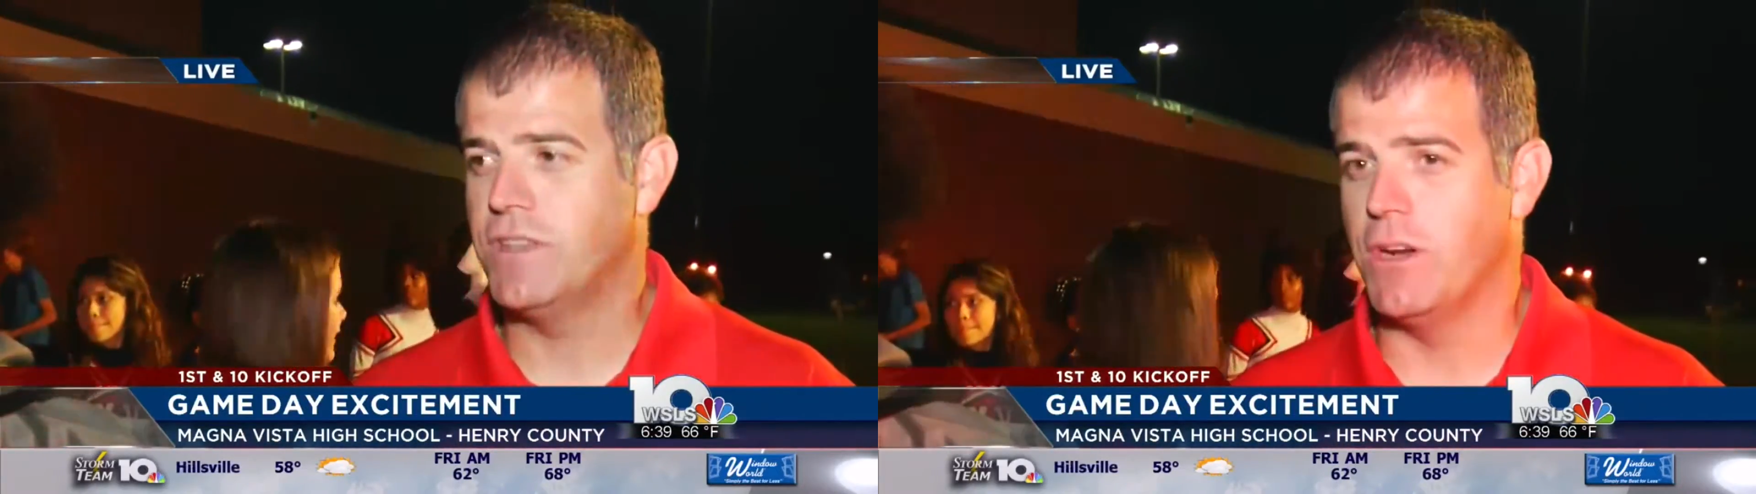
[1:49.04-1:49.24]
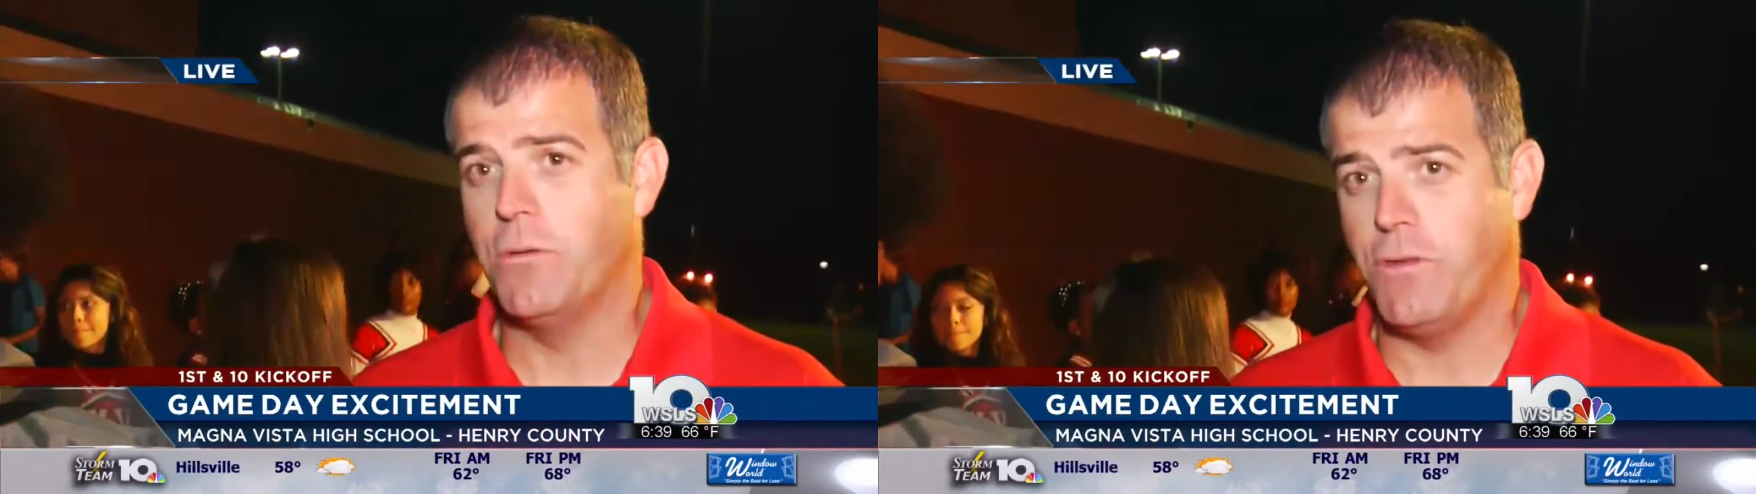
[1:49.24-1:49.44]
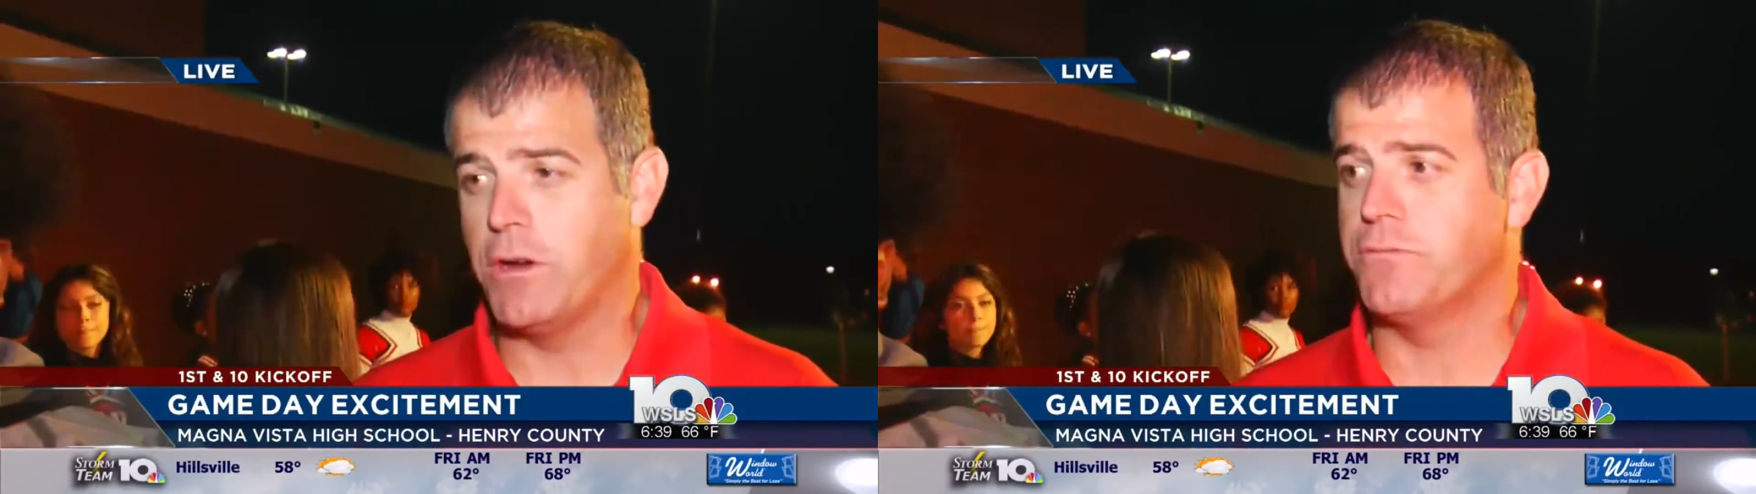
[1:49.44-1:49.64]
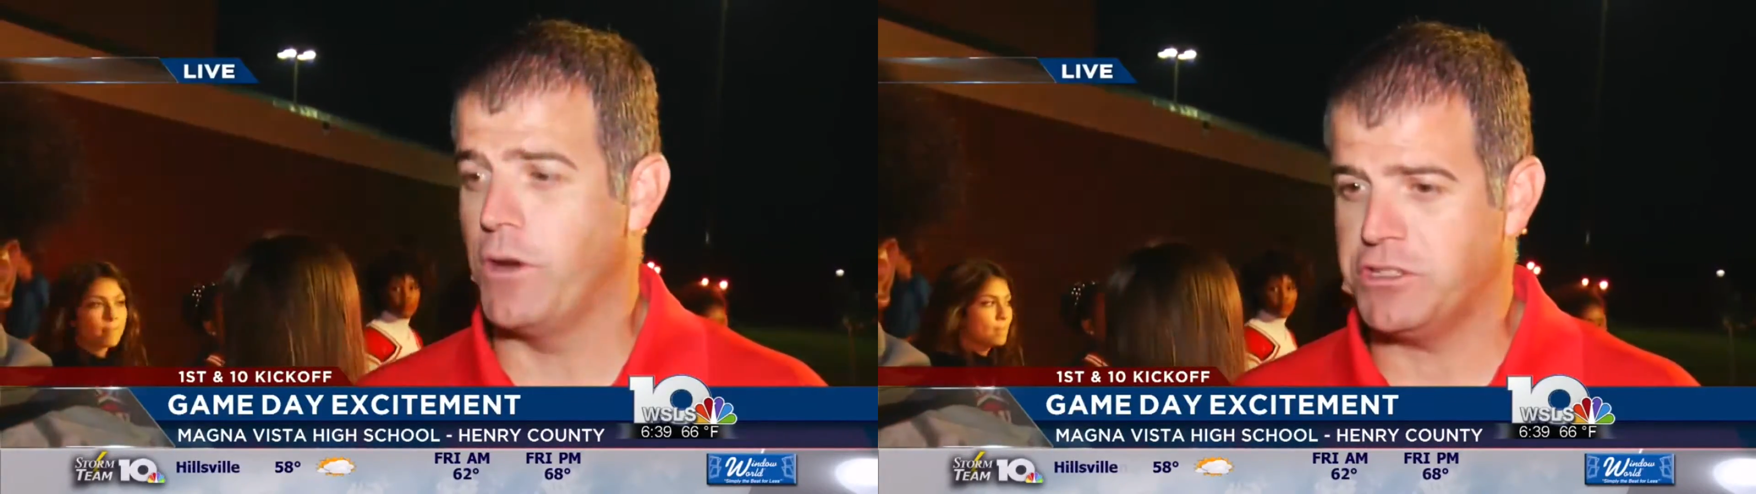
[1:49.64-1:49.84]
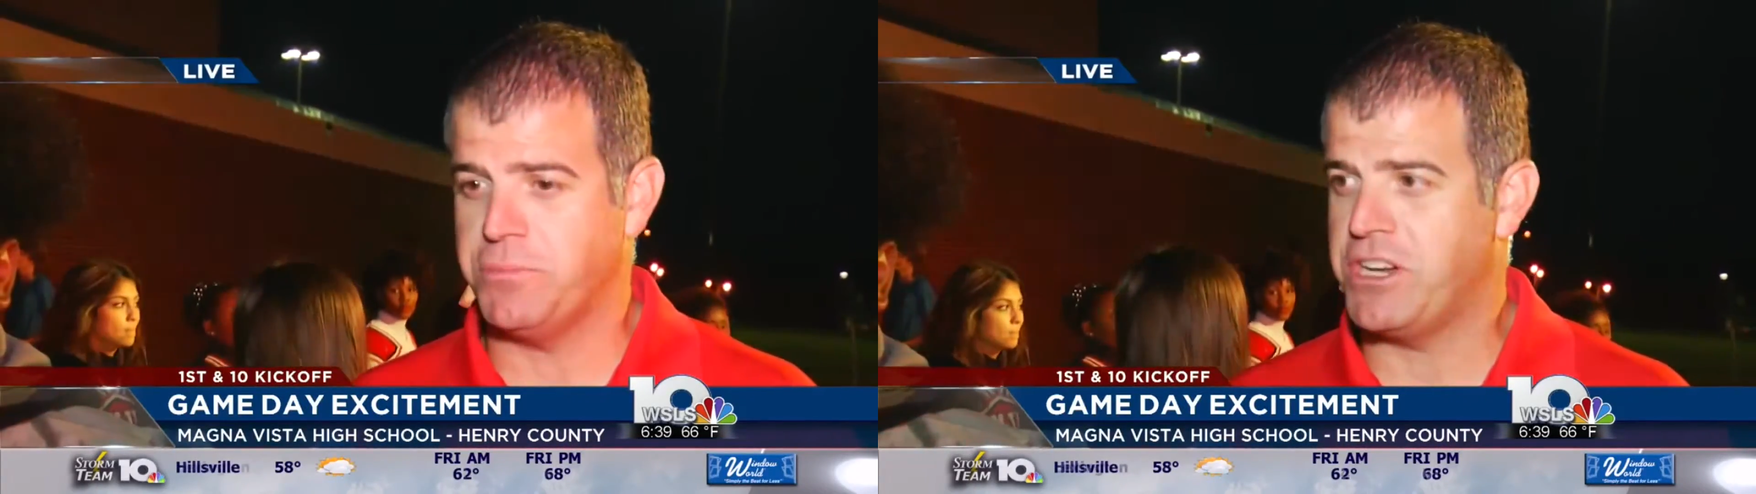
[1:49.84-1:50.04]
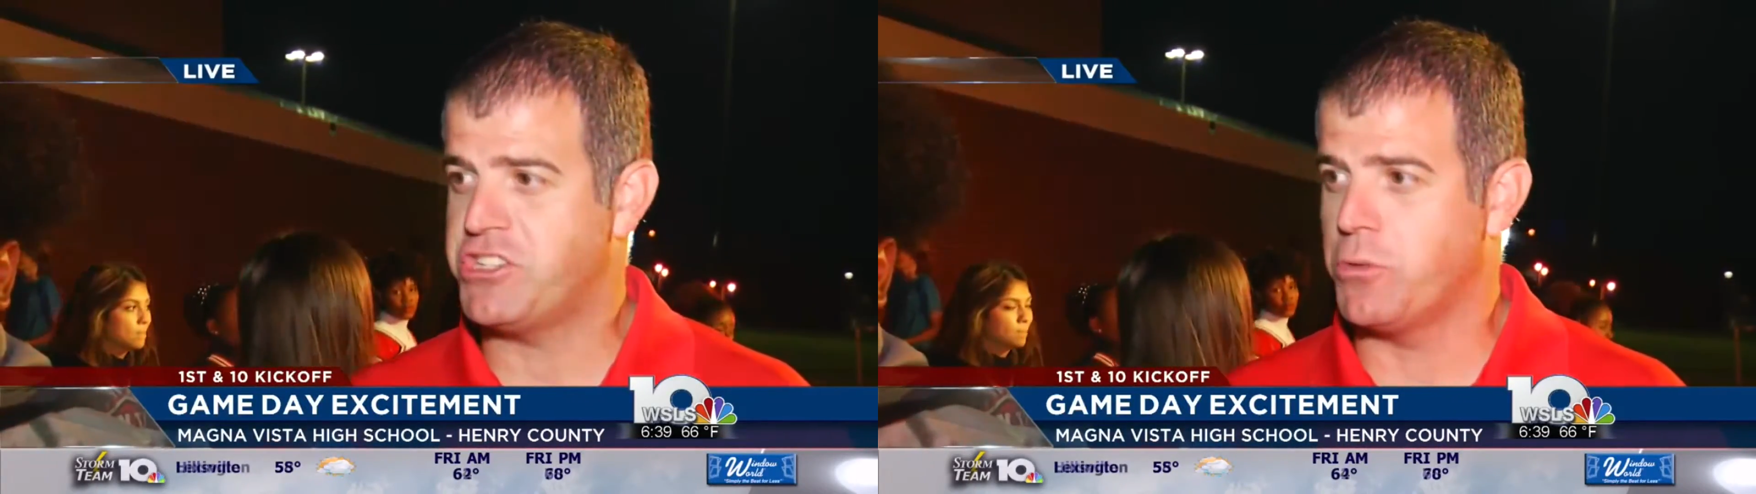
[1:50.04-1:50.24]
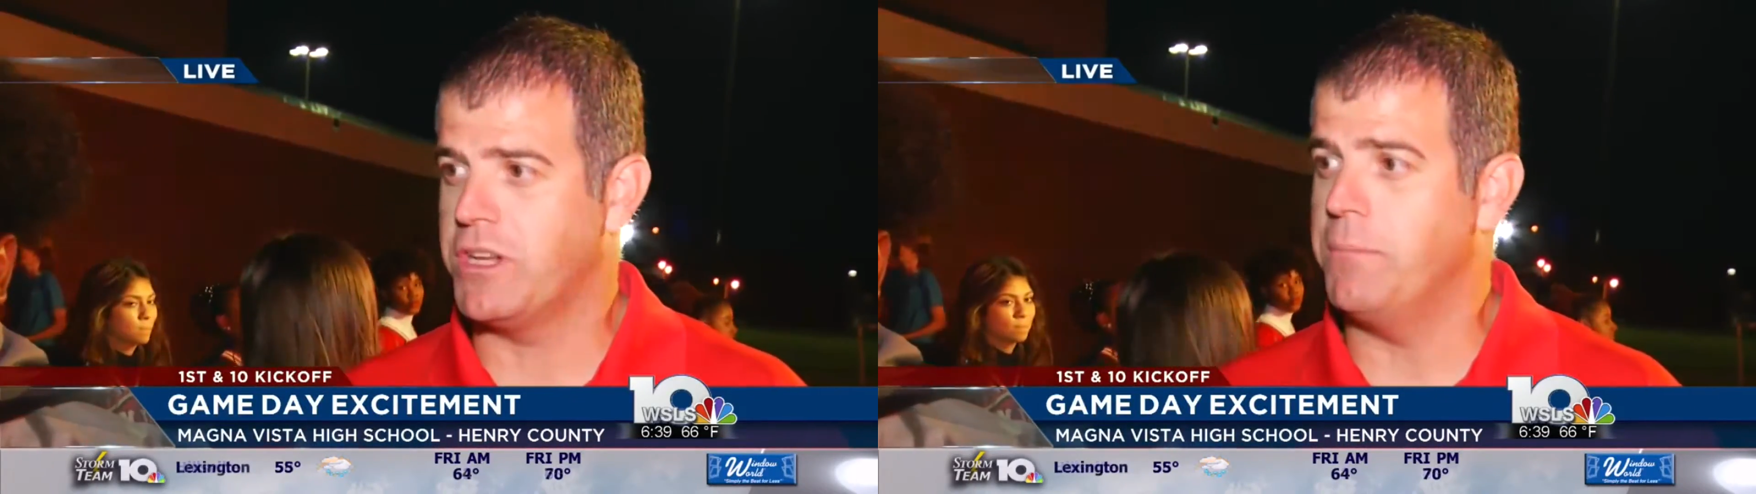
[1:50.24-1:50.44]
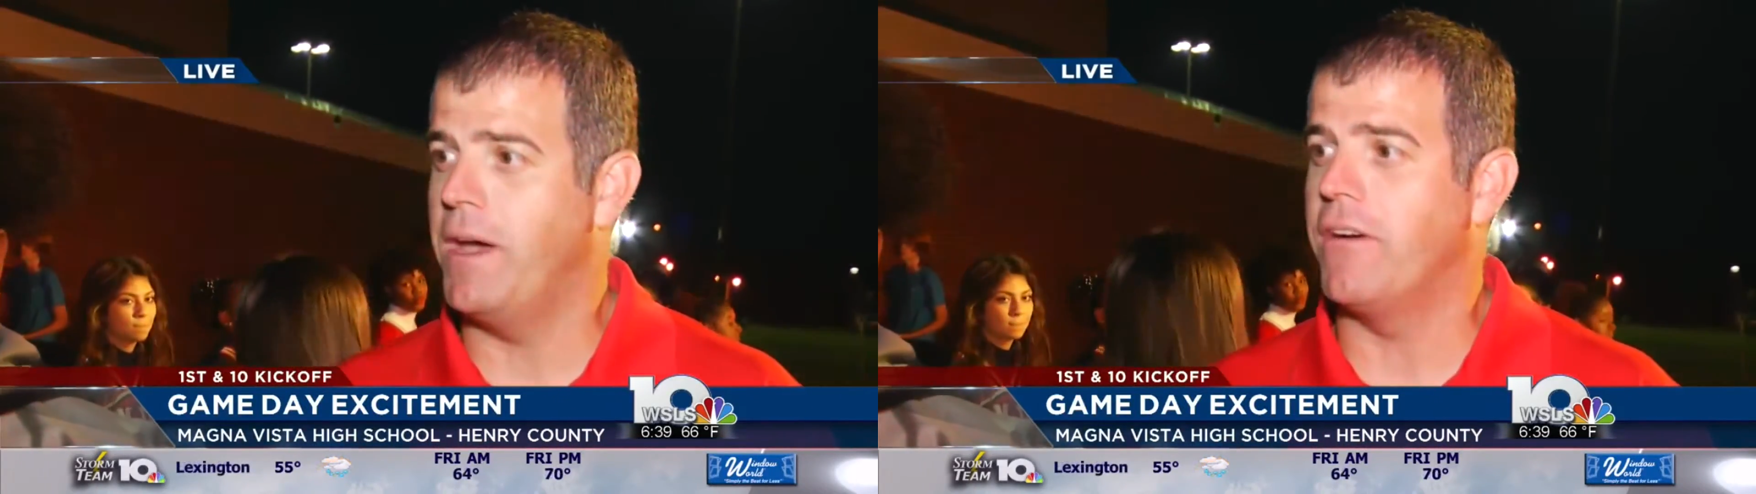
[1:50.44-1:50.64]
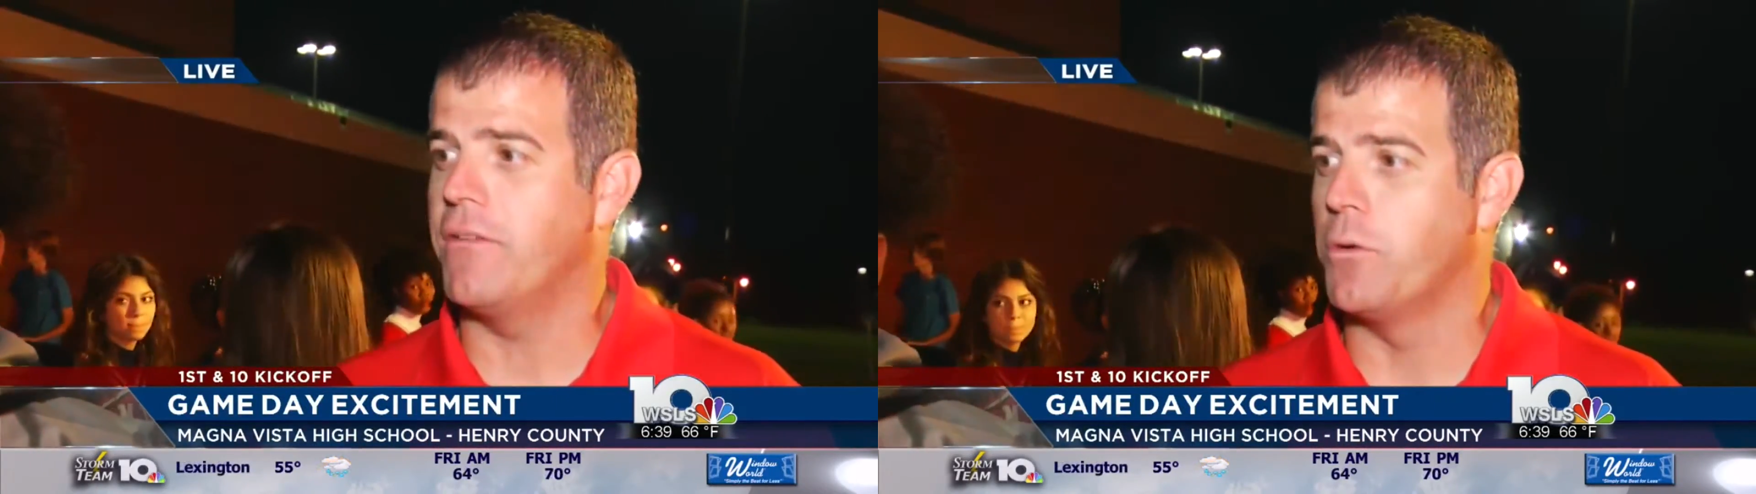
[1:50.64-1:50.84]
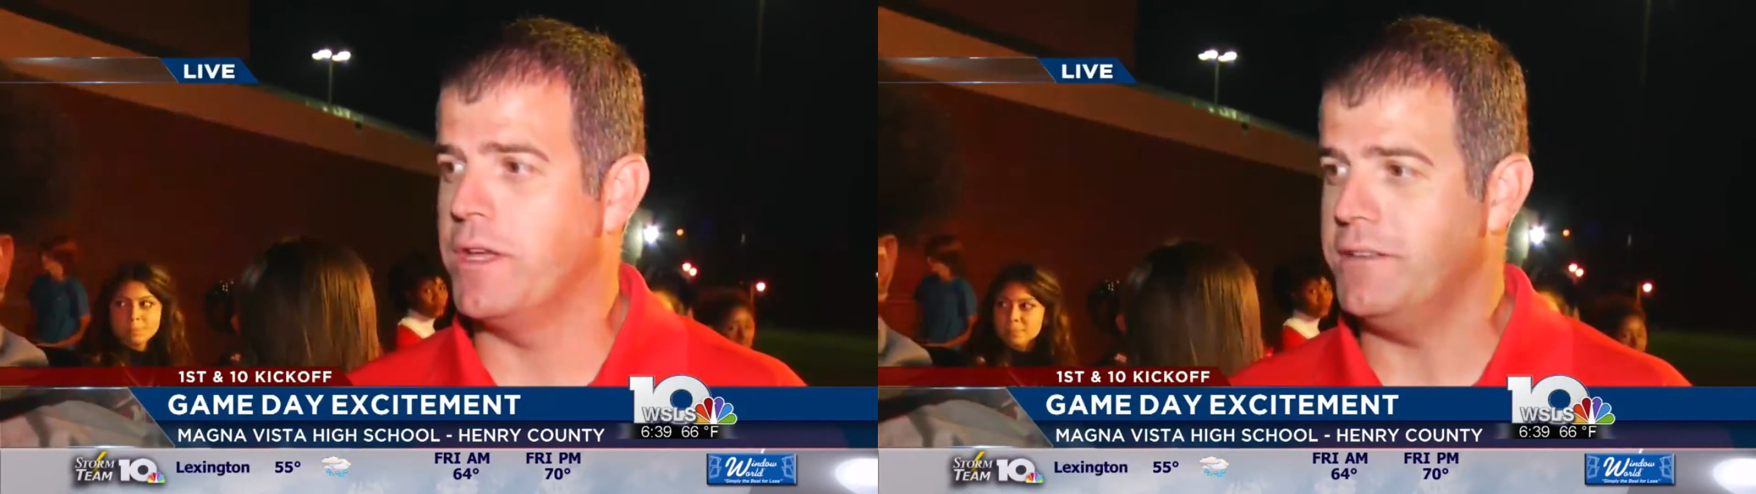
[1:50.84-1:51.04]
you know, folks make sure we get better
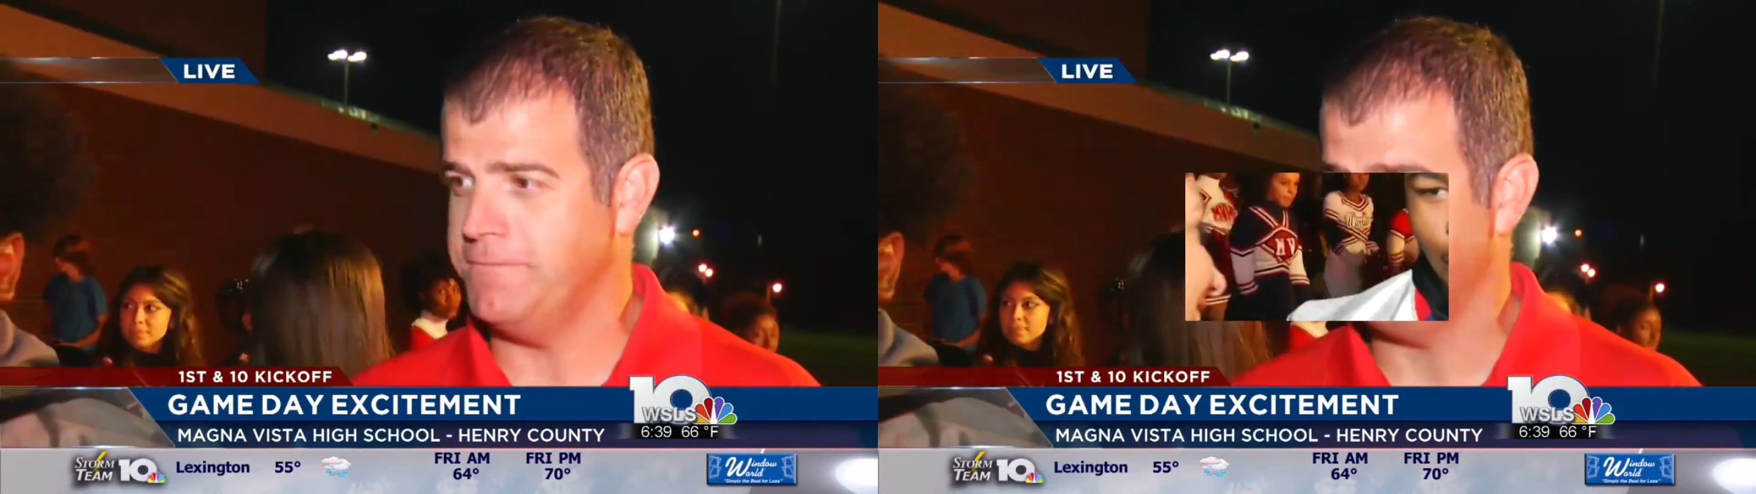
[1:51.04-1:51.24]
every week.